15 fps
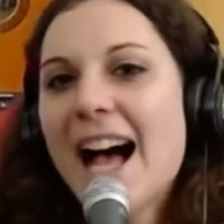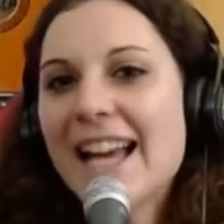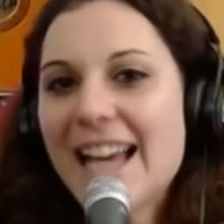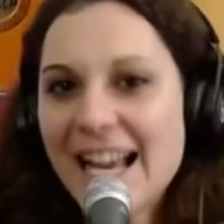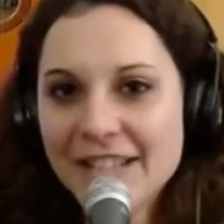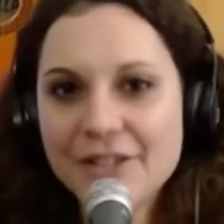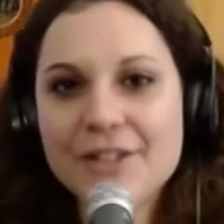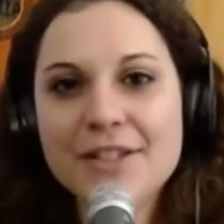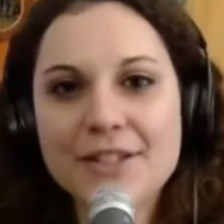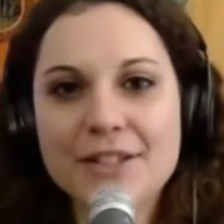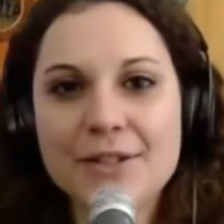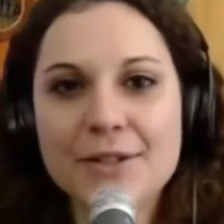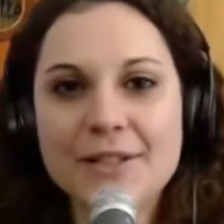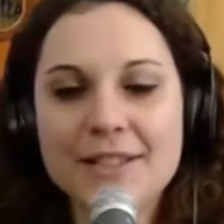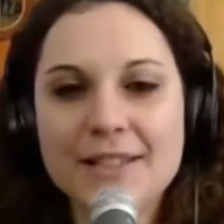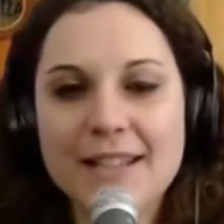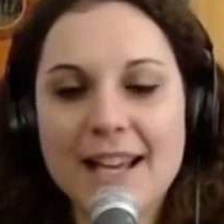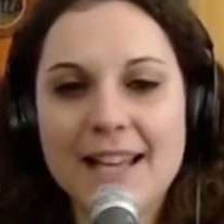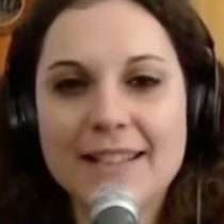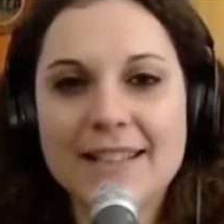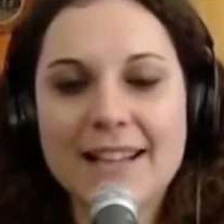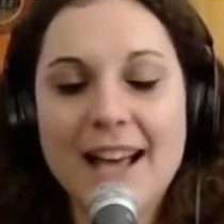I understood
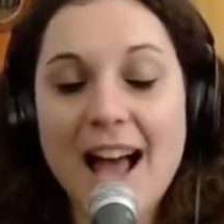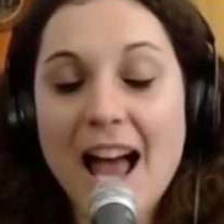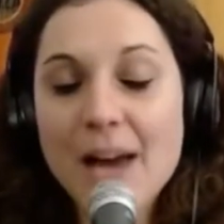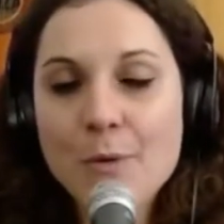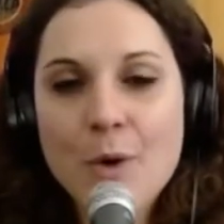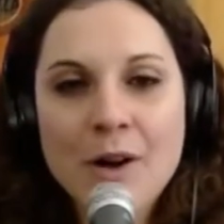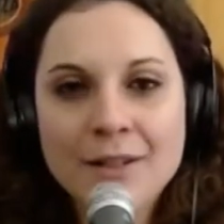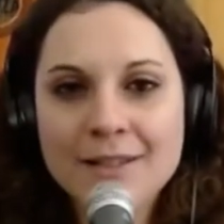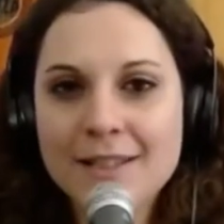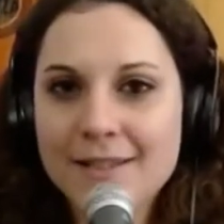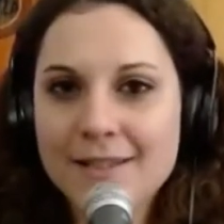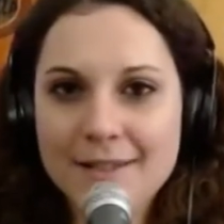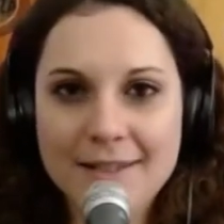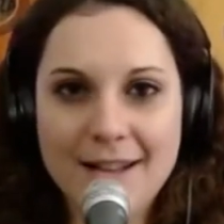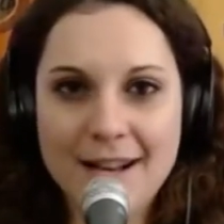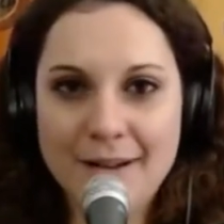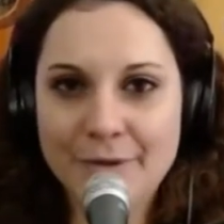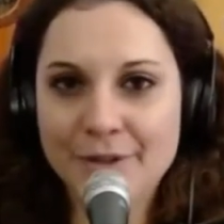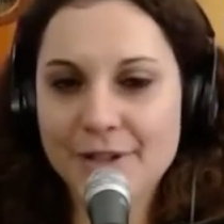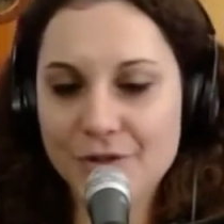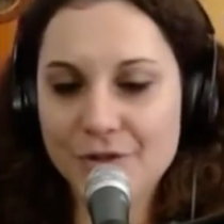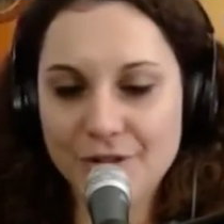that I wanted to
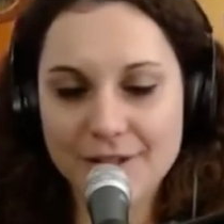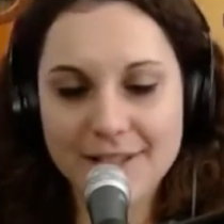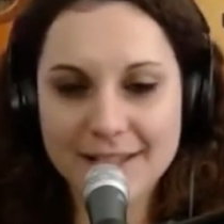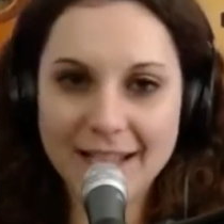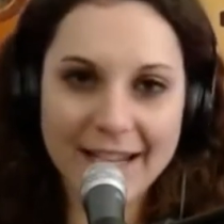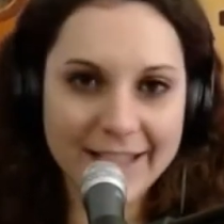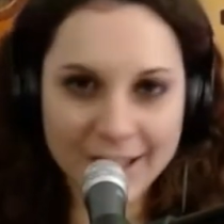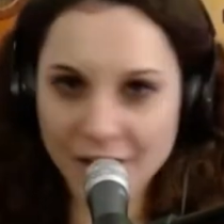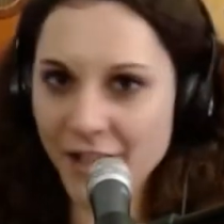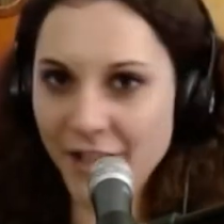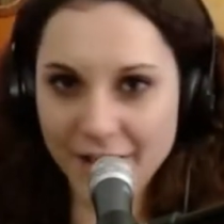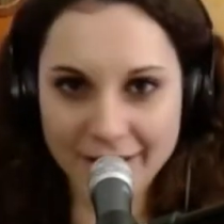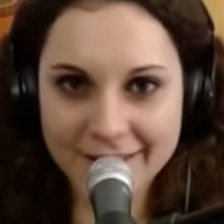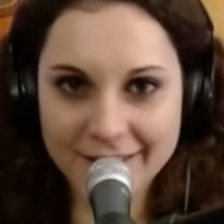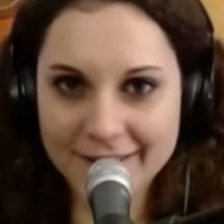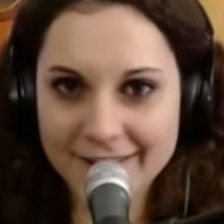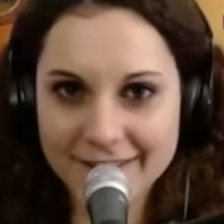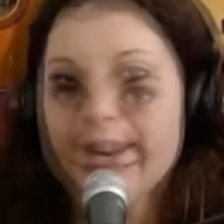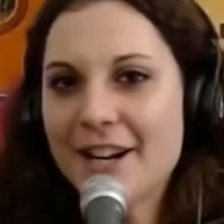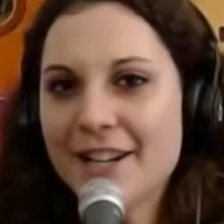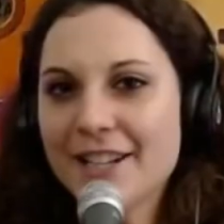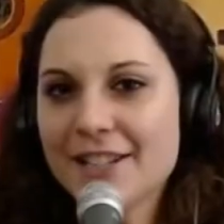sound just like her. There
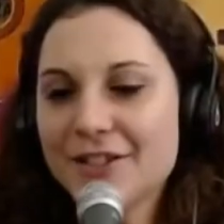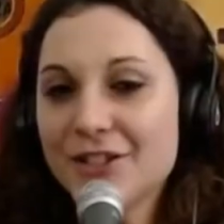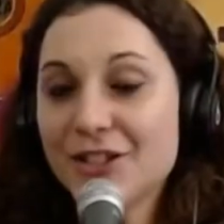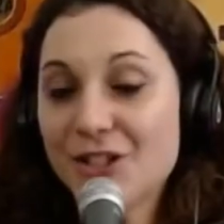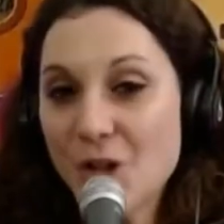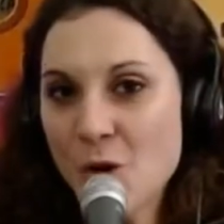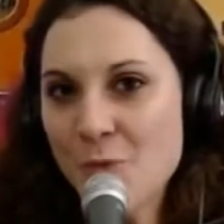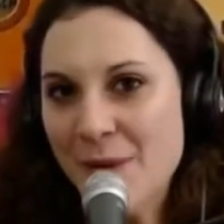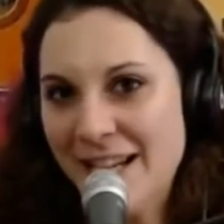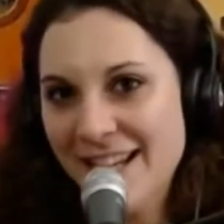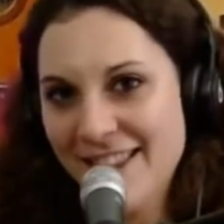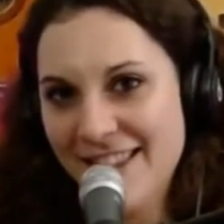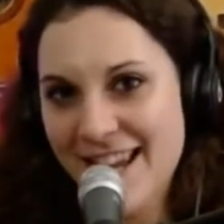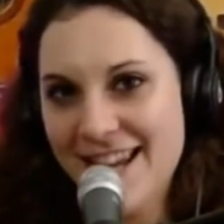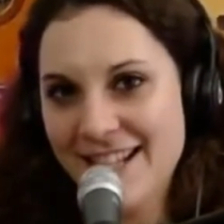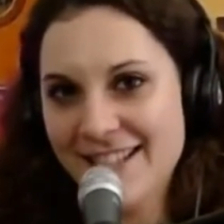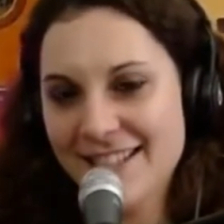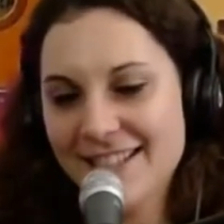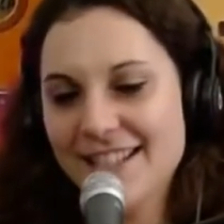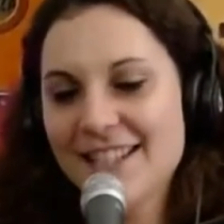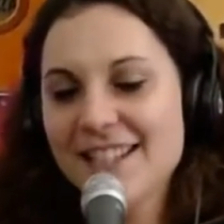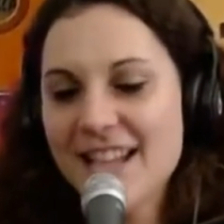are so many things
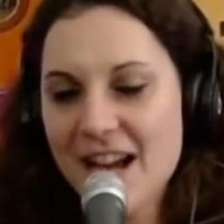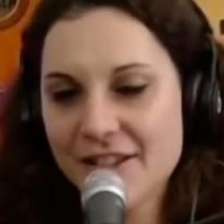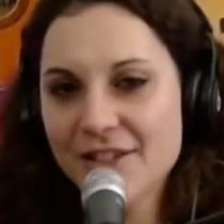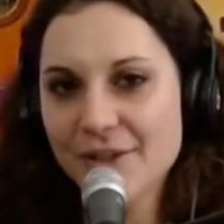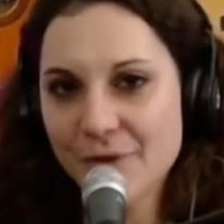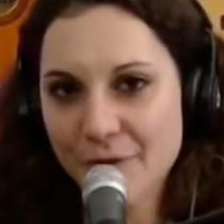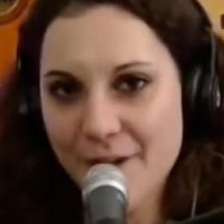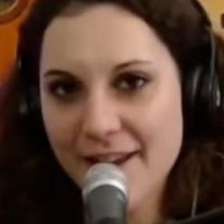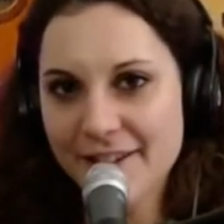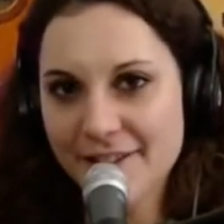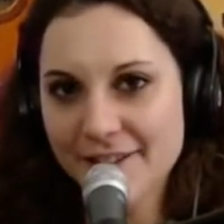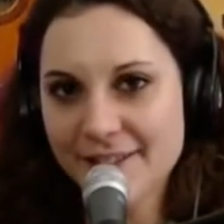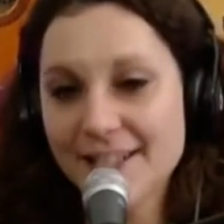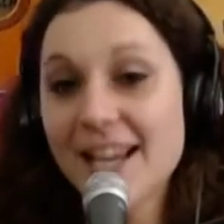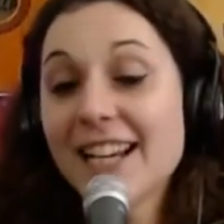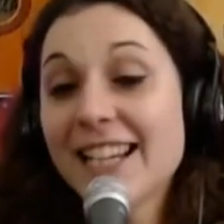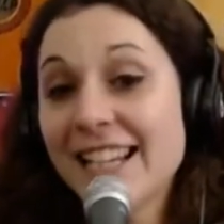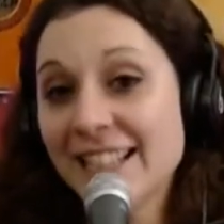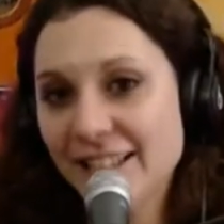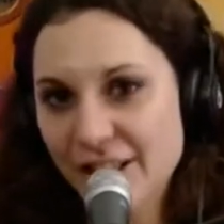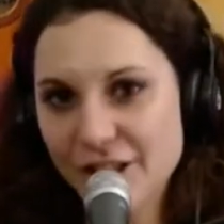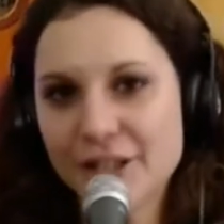young songwriters
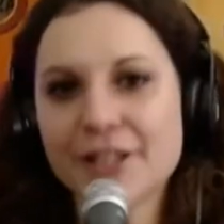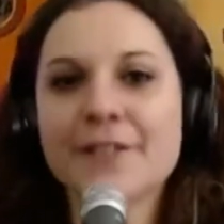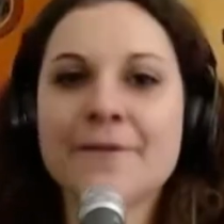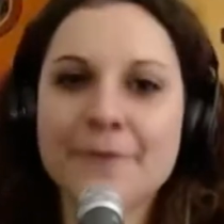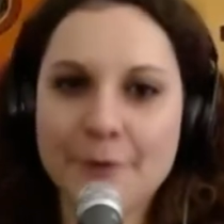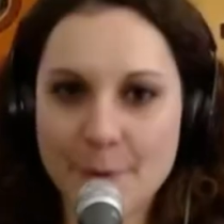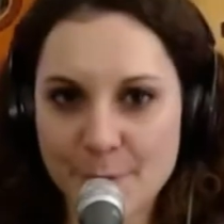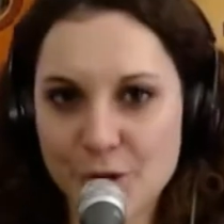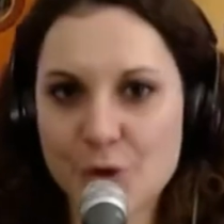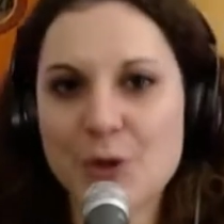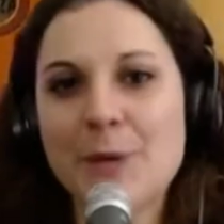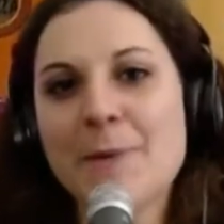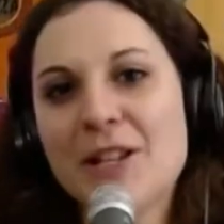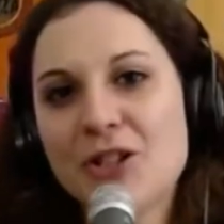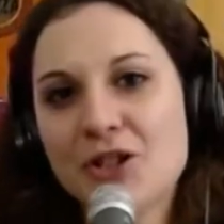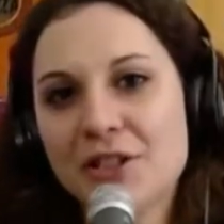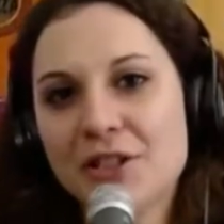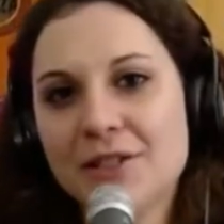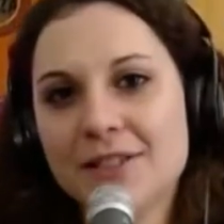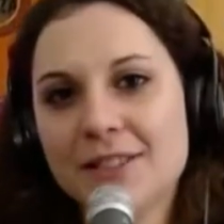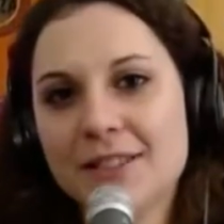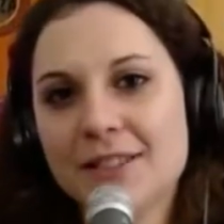can learn from Joni
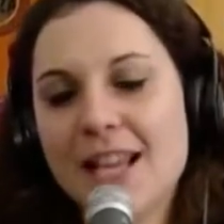Mitchell.